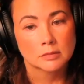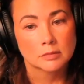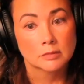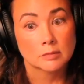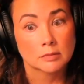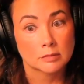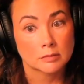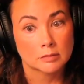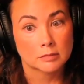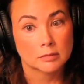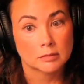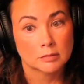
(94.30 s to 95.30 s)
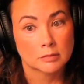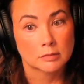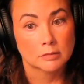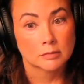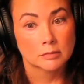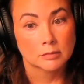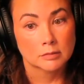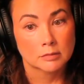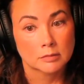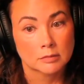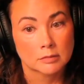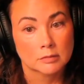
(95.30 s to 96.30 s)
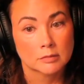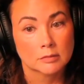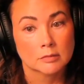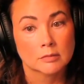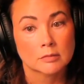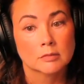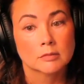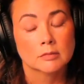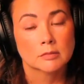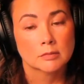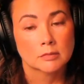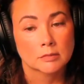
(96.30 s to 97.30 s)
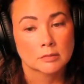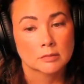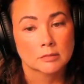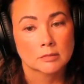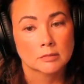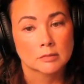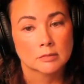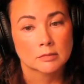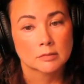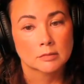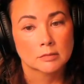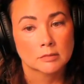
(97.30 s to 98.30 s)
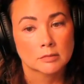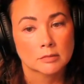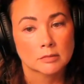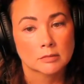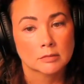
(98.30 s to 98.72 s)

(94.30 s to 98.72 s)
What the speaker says: The person shown says nothing.